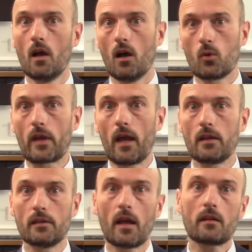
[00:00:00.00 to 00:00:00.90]
Okay,
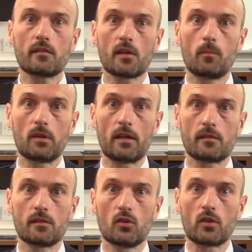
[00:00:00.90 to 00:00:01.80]
next up,
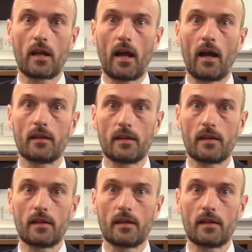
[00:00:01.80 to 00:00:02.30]
let's look at